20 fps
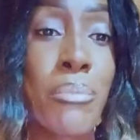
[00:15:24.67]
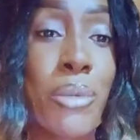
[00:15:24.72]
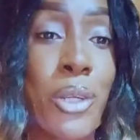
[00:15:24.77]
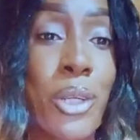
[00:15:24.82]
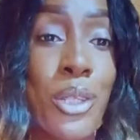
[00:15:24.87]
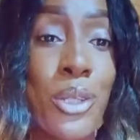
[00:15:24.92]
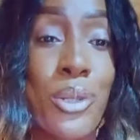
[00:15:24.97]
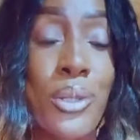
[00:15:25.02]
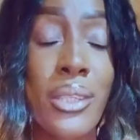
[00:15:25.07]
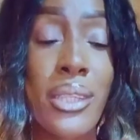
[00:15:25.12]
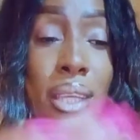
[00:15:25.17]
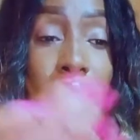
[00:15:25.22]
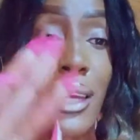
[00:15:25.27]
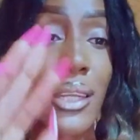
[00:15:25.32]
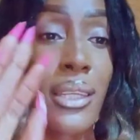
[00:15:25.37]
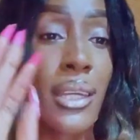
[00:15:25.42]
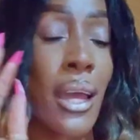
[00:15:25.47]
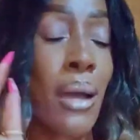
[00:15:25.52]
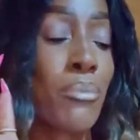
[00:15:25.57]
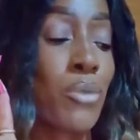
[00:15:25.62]
I'm going to
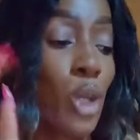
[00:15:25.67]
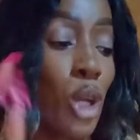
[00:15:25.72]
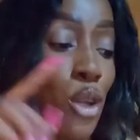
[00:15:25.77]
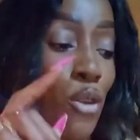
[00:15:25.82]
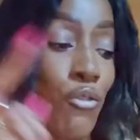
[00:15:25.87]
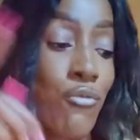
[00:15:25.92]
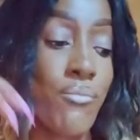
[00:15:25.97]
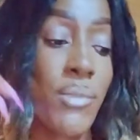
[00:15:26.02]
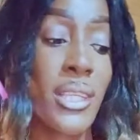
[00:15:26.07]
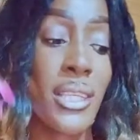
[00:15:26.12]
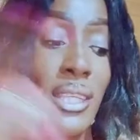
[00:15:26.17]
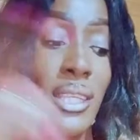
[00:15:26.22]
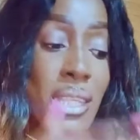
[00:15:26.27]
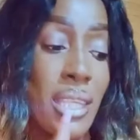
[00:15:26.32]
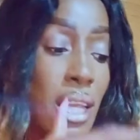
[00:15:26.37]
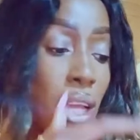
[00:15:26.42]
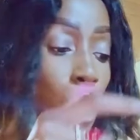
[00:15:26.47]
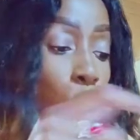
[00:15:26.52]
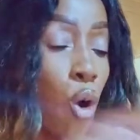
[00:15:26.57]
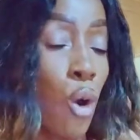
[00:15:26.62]
insert, I'm sure you've been
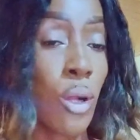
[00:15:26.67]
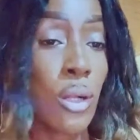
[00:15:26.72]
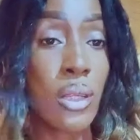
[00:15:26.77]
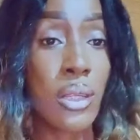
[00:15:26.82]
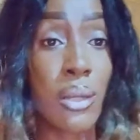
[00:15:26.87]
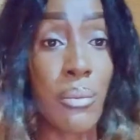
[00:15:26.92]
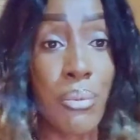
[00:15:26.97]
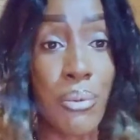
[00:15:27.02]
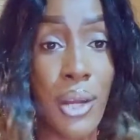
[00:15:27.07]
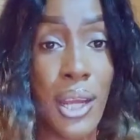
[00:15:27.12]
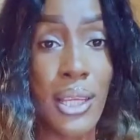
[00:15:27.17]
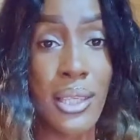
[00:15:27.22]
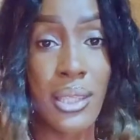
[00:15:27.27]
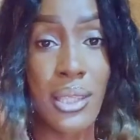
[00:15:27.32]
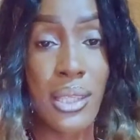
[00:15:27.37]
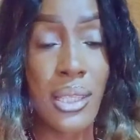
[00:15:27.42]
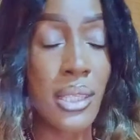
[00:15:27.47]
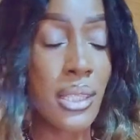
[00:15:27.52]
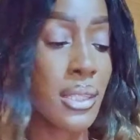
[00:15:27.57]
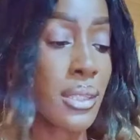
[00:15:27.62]
seeing all the
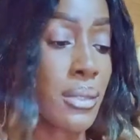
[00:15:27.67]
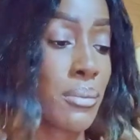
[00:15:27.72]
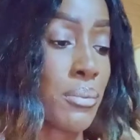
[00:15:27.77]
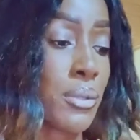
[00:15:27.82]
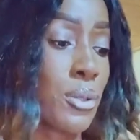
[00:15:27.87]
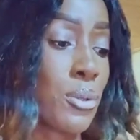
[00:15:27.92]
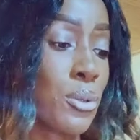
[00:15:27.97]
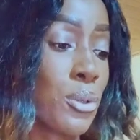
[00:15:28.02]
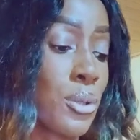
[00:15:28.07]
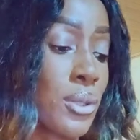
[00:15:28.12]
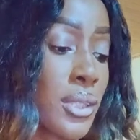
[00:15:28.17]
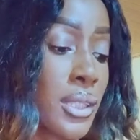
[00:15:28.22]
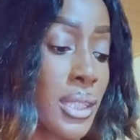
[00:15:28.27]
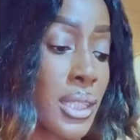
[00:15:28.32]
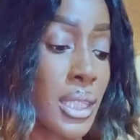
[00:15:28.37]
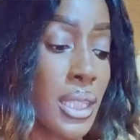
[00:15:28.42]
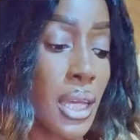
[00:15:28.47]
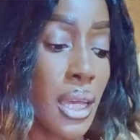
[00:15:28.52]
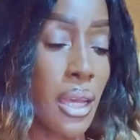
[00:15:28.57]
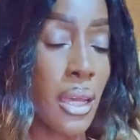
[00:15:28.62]
prices because,
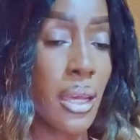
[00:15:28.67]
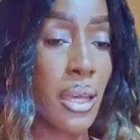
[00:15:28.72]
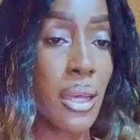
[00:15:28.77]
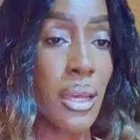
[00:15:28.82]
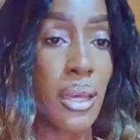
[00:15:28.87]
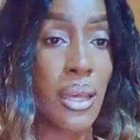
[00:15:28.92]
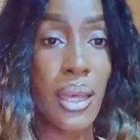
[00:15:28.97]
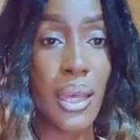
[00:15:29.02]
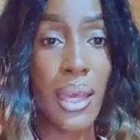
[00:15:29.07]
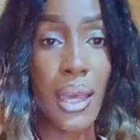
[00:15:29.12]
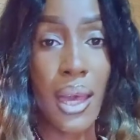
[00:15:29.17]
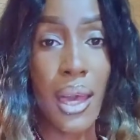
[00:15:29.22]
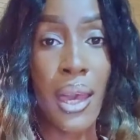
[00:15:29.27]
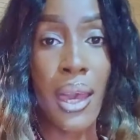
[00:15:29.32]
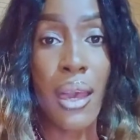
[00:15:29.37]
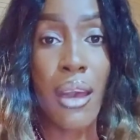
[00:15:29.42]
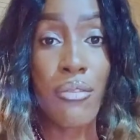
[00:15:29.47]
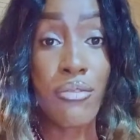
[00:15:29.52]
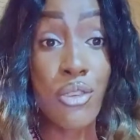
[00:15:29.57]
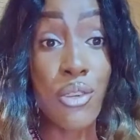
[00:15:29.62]
yeah,
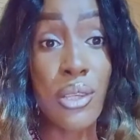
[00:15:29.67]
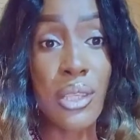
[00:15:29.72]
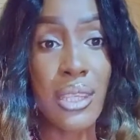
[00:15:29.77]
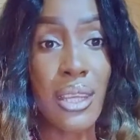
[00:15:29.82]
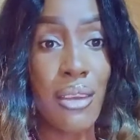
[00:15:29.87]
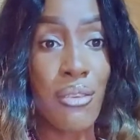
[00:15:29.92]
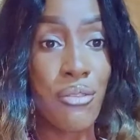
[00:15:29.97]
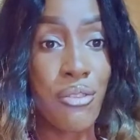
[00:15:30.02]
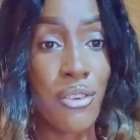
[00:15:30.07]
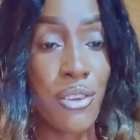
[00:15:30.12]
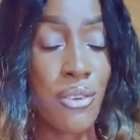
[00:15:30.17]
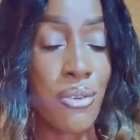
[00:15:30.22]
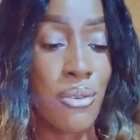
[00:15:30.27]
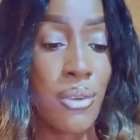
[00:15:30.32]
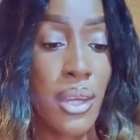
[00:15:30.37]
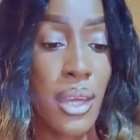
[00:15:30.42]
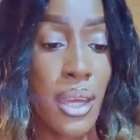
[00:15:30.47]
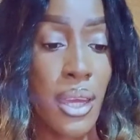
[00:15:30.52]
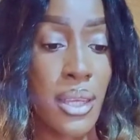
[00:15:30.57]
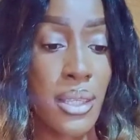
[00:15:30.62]
I have to insert for you
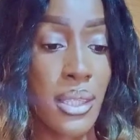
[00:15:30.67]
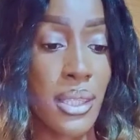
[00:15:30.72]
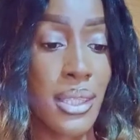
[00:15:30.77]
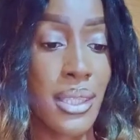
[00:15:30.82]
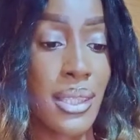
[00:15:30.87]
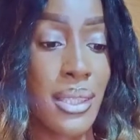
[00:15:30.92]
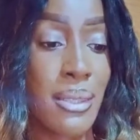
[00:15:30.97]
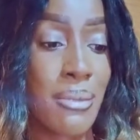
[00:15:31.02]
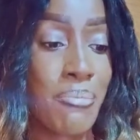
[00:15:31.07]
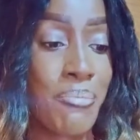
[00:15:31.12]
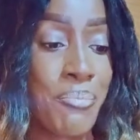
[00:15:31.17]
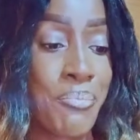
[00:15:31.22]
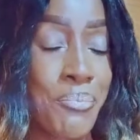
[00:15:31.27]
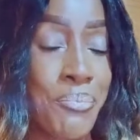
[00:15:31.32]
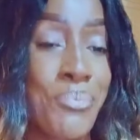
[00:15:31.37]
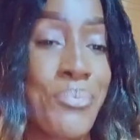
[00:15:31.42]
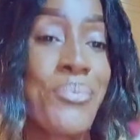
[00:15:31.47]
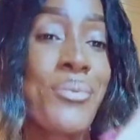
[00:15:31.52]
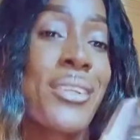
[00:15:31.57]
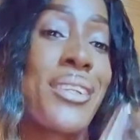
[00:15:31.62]
guys.
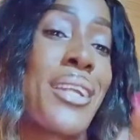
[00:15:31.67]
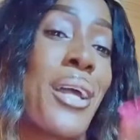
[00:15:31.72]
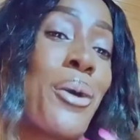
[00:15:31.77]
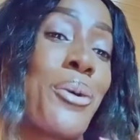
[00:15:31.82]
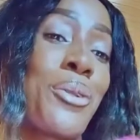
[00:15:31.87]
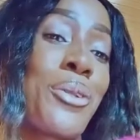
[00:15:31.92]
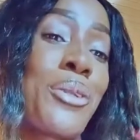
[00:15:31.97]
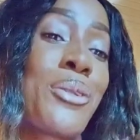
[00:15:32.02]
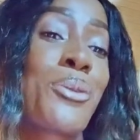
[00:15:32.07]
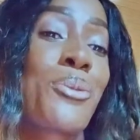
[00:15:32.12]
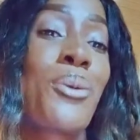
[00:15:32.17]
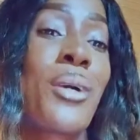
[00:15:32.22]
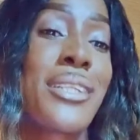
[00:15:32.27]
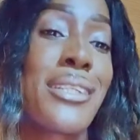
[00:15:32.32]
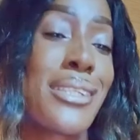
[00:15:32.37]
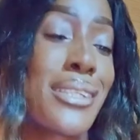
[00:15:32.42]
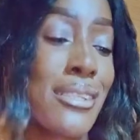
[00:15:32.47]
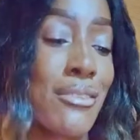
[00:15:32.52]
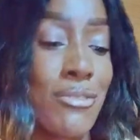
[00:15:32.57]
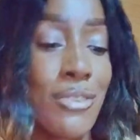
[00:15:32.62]
Now, this
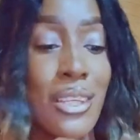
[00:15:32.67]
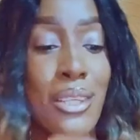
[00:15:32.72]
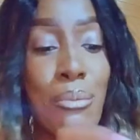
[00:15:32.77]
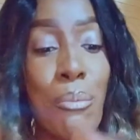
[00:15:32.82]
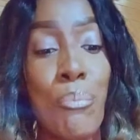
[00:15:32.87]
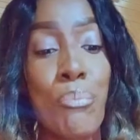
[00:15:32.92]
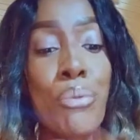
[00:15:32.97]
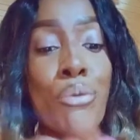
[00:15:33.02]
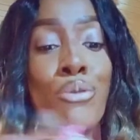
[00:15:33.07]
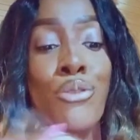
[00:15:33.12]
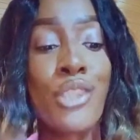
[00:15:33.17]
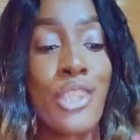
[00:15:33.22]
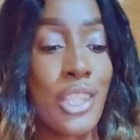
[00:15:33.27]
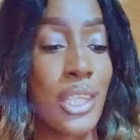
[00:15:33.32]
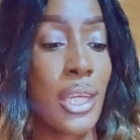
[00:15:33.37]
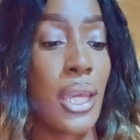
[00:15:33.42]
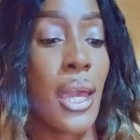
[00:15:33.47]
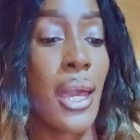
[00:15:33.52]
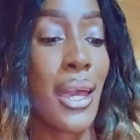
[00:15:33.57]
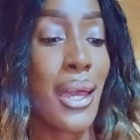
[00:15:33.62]
one is even
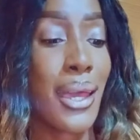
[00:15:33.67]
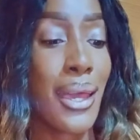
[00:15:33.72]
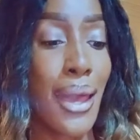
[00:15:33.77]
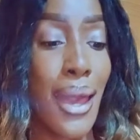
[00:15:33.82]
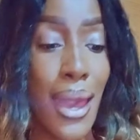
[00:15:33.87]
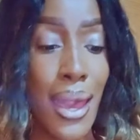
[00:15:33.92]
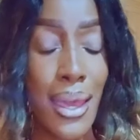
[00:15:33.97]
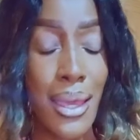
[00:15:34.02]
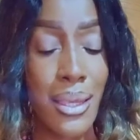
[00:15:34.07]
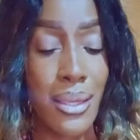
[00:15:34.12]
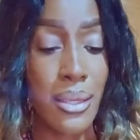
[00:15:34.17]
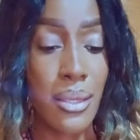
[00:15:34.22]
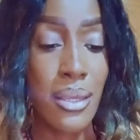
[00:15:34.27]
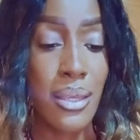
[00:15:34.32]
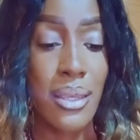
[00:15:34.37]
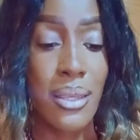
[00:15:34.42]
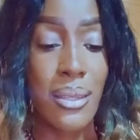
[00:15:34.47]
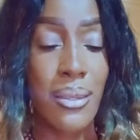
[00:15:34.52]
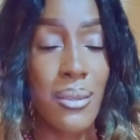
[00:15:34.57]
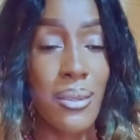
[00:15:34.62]
bougier. Aye!
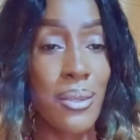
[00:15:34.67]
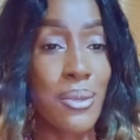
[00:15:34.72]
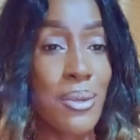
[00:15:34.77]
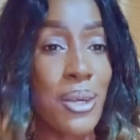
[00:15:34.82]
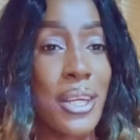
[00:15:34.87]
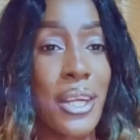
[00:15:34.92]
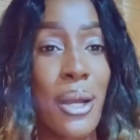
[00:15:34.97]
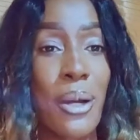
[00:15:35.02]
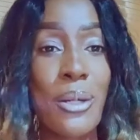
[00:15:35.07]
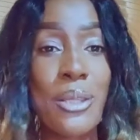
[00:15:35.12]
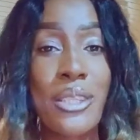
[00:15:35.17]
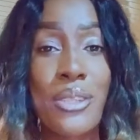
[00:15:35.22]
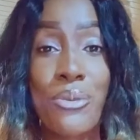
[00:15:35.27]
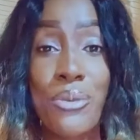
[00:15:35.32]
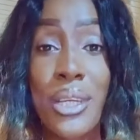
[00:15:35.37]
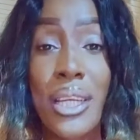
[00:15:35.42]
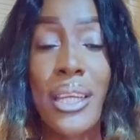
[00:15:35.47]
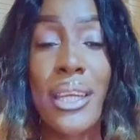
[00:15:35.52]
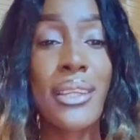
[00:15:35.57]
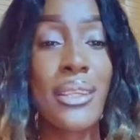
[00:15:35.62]
There was
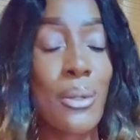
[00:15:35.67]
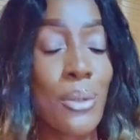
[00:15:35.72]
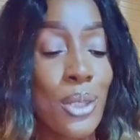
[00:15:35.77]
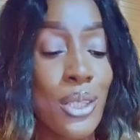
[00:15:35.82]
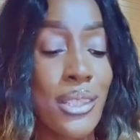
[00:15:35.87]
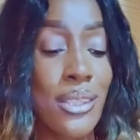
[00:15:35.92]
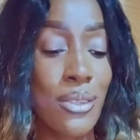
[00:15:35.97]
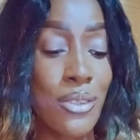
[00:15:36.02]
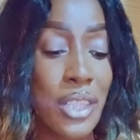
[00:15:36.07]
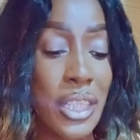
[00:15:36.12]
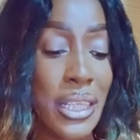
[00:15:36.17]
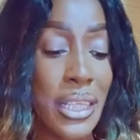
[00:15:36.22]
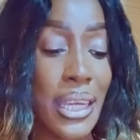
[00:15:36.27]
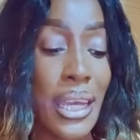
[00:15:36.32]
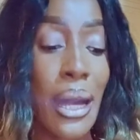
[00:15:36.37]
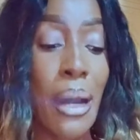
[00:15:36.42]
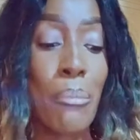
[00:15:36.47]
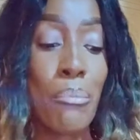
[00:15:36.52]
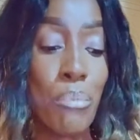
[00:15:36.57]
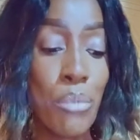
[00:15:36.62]
really
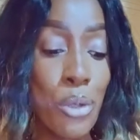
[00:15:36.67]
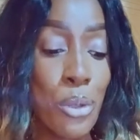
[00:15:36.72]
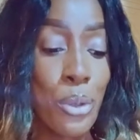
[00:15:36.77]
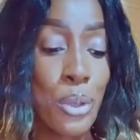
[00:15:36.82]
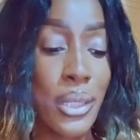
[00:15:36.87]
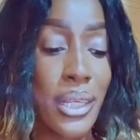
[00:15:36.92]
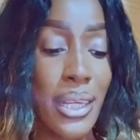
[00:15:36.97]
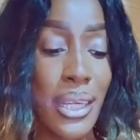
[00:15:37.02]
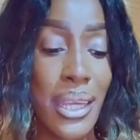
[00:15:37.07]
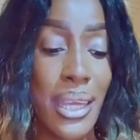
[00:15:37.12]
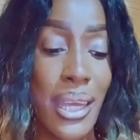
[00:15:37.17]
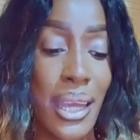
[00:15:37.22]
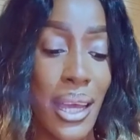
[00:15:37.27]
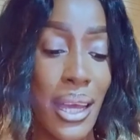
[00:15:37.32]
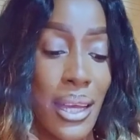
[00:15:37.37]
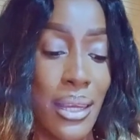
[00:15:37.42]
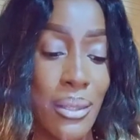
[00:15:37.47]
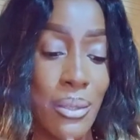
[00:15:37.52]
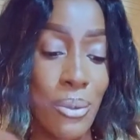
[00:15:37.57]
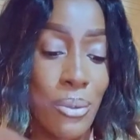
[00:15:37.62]
a mood
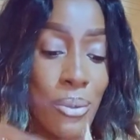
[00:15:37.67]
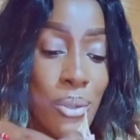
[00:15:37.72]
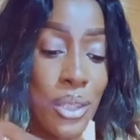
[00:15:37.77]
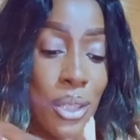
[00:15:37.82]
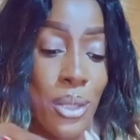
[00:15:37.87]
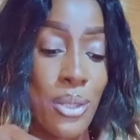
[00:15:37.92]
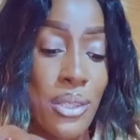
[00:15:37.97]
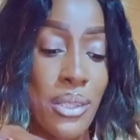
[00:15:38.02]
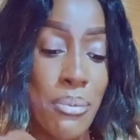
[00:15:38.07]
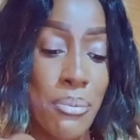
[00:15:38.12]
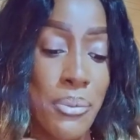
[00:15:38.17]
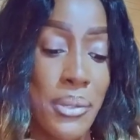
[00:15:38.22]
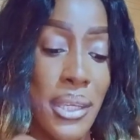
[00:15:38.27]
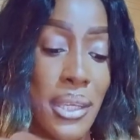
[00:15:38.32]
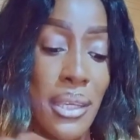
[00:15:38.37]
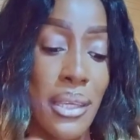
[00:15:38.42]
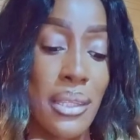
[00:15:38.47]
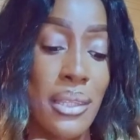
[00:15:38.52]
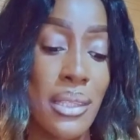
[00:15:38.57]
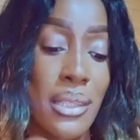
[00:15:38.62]
here when I was
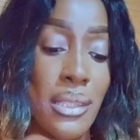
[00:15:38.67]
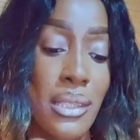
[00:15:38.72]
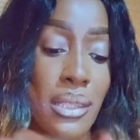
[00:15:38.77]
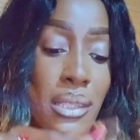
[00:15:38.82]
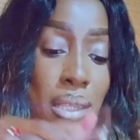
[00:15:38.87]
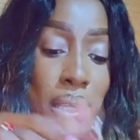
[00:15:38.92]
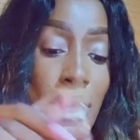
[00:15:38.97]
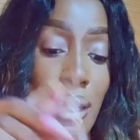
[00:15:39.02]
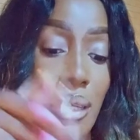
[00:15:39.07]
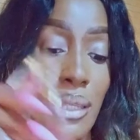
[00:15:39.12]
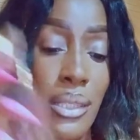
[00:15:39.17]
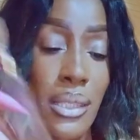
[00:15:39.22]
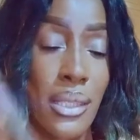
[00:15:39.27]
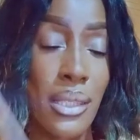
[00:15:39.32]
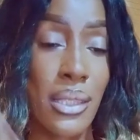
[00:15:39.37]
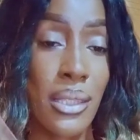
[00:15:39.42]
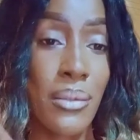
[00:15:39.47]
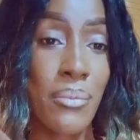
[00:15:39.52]
picking this thing.